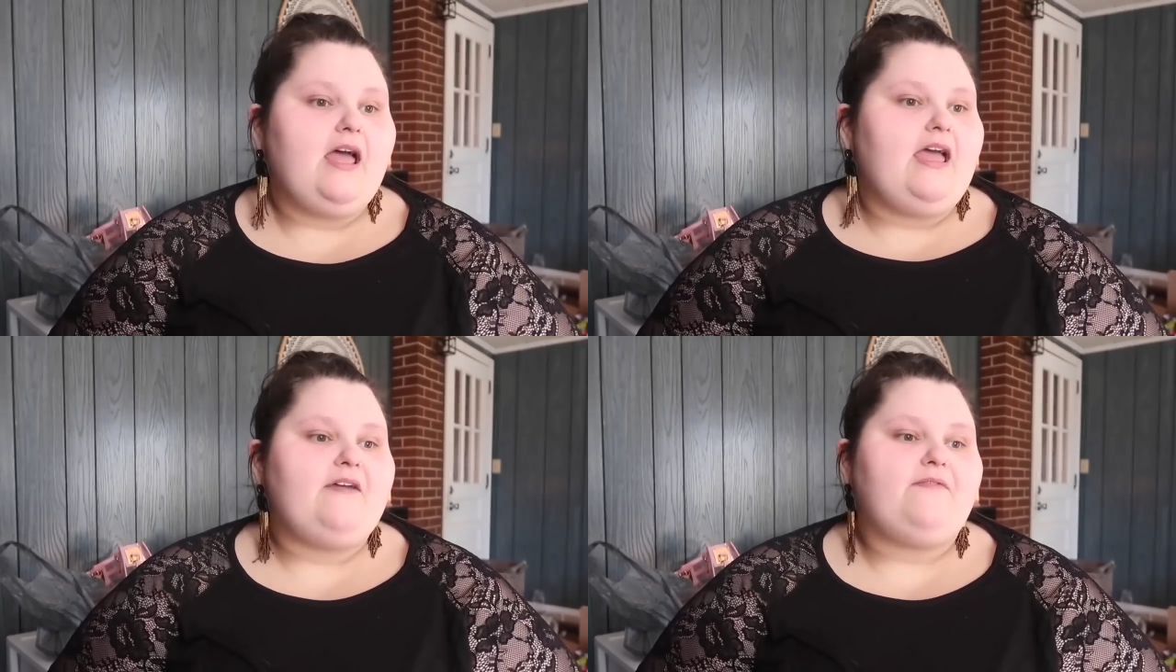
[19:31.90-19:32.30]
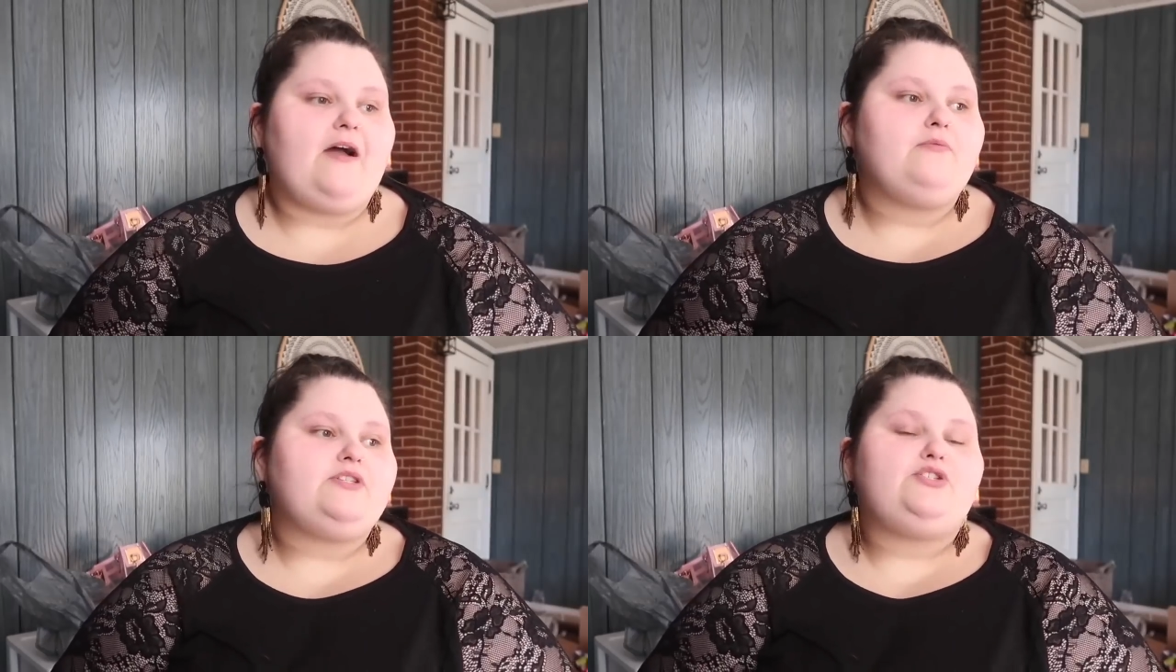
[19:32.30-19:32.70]
If
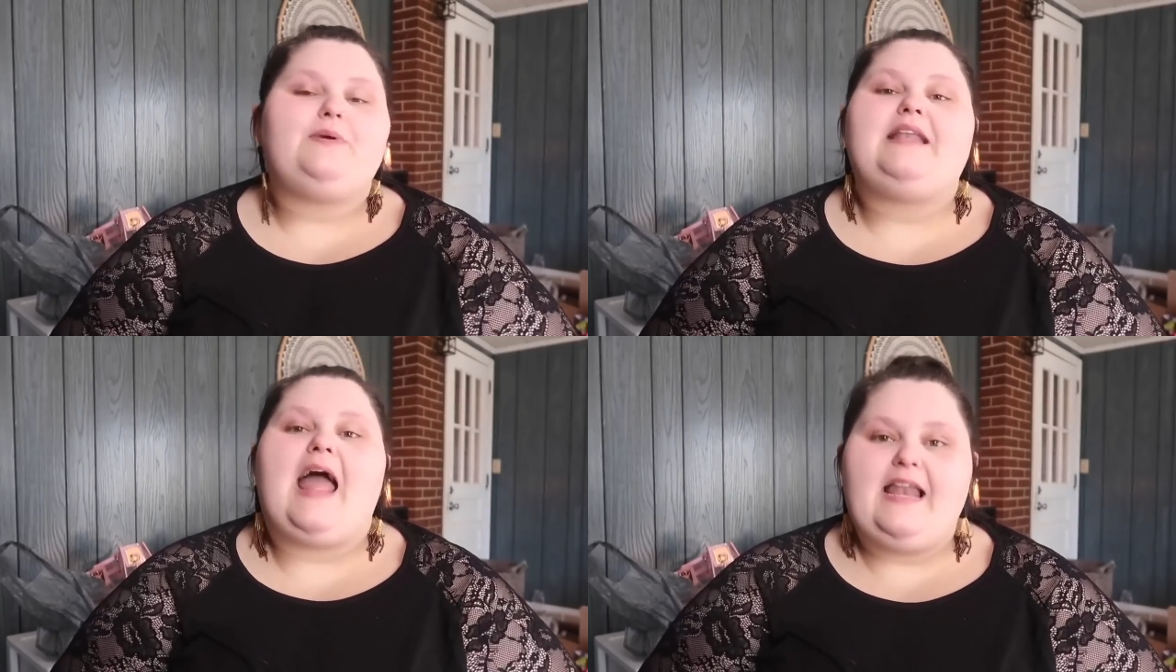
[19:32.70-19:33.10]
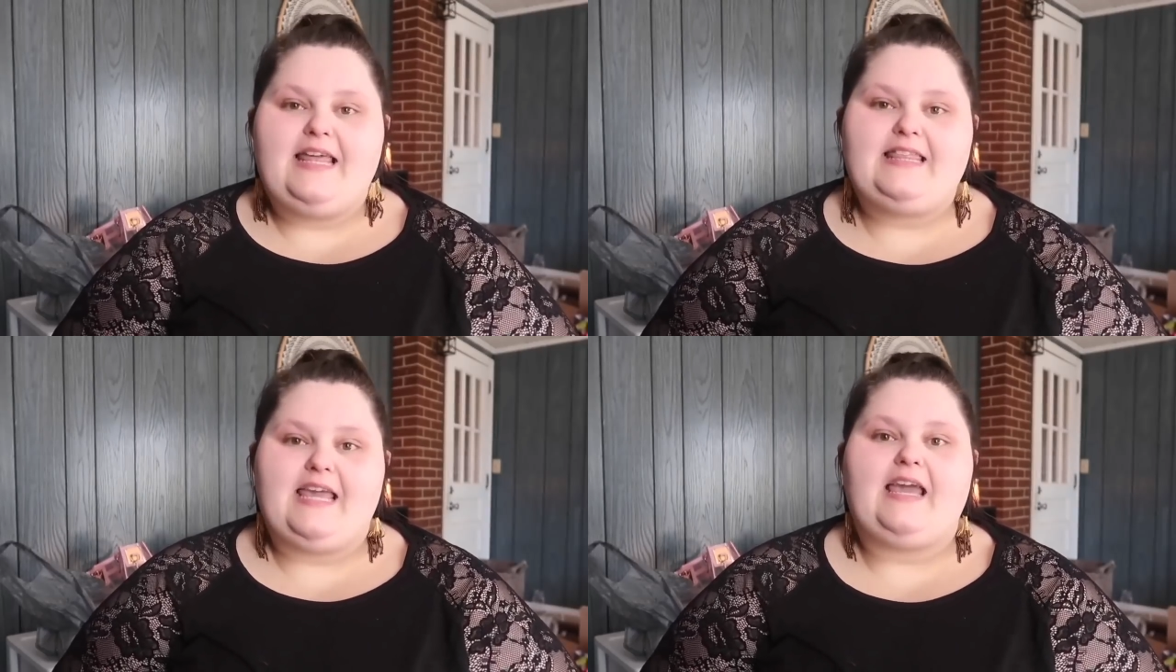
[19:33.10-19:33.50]
I was doing
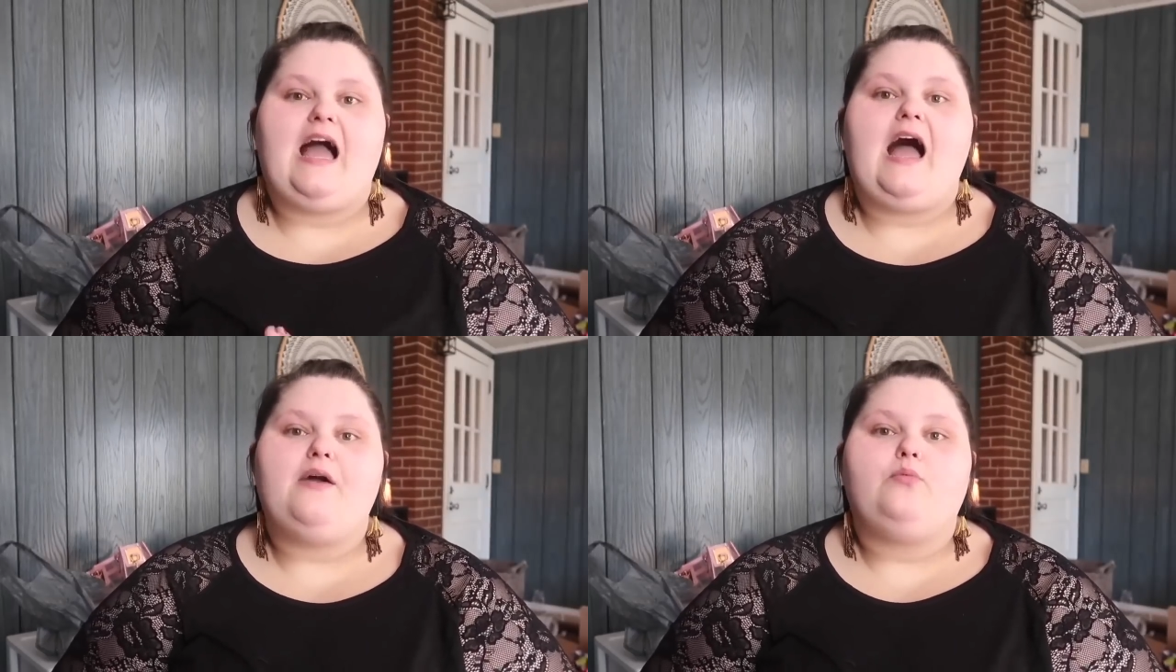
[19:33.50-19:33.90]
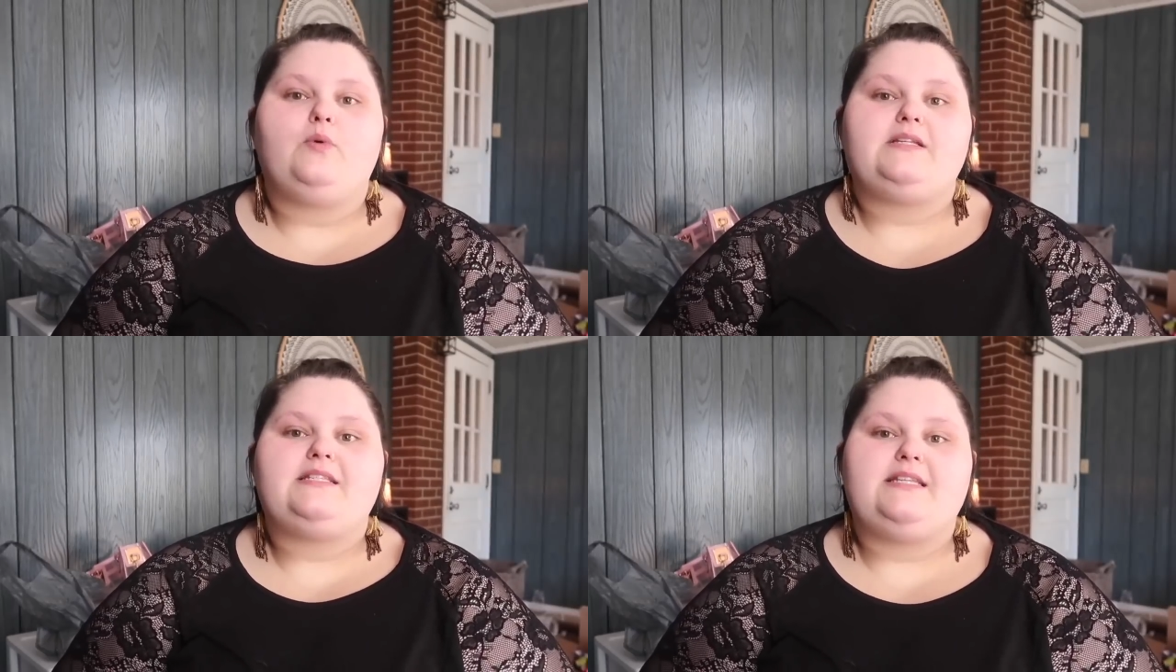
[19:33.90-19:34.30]
anything, I
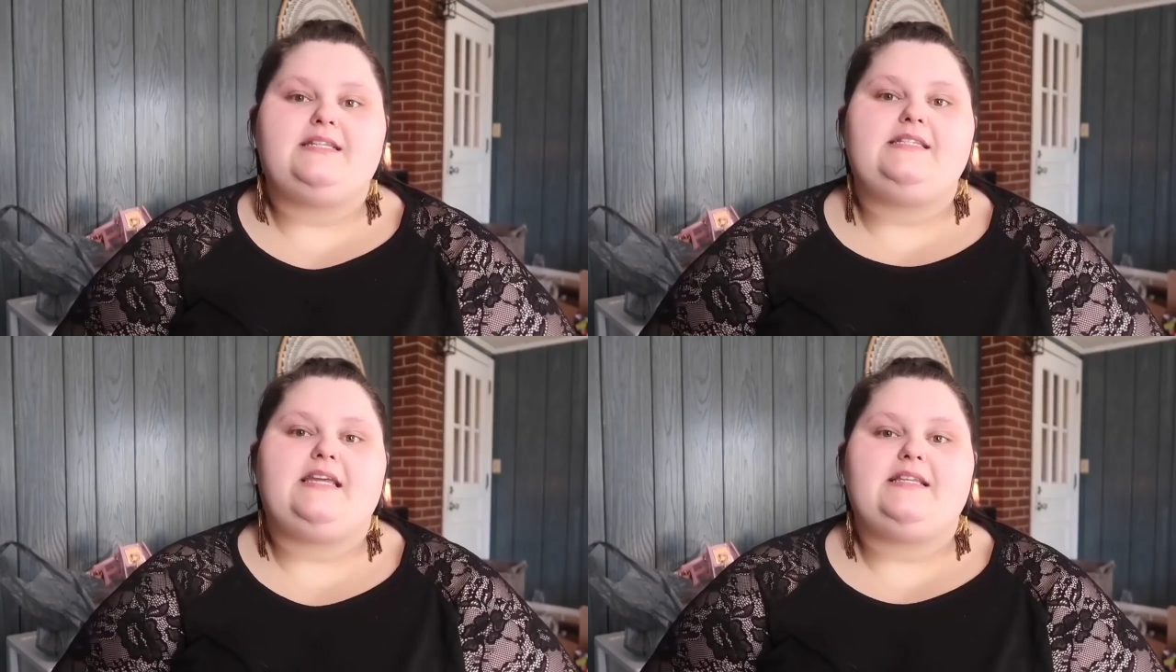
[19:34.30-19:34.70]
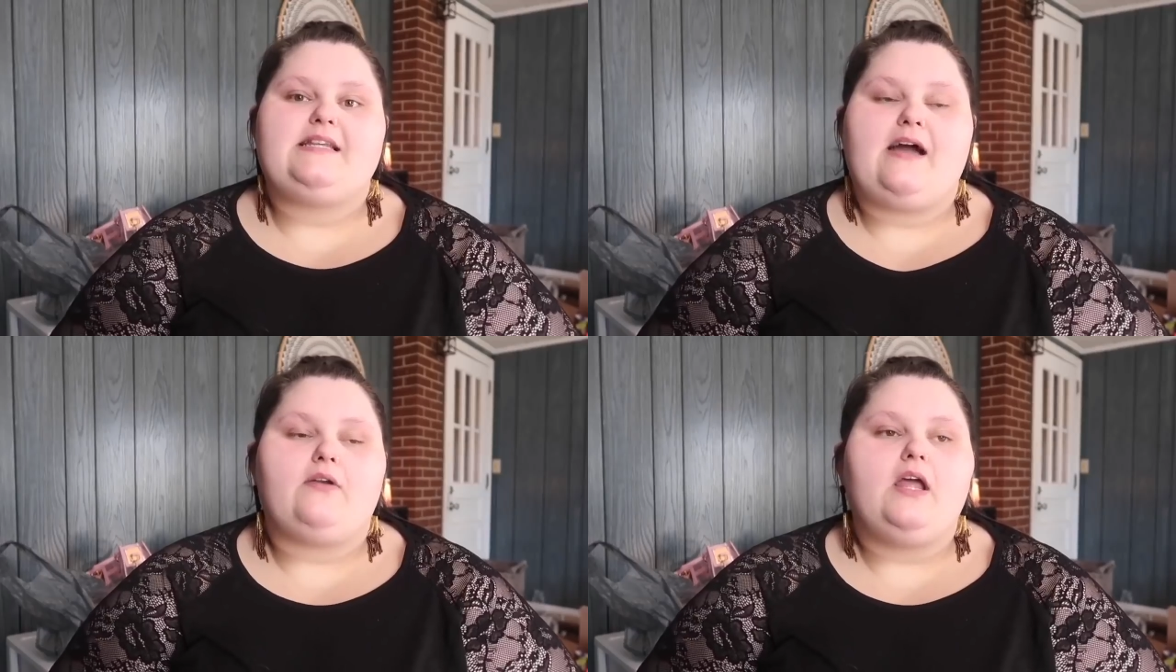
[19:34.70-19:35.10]
was sitting
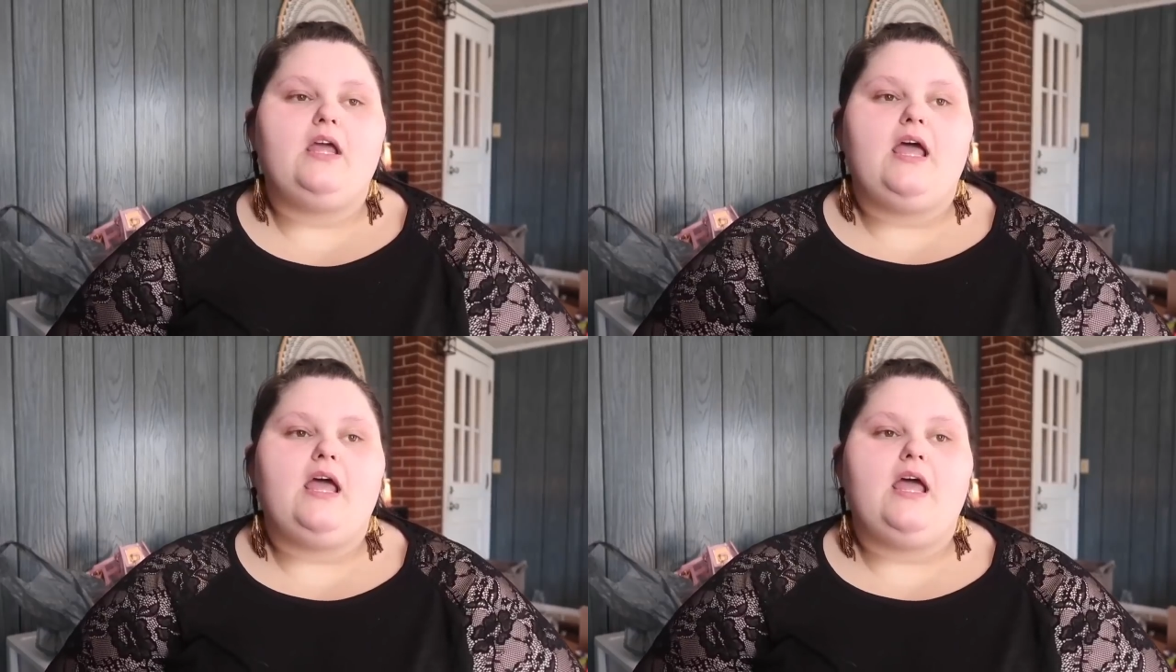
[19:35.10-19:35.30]
down.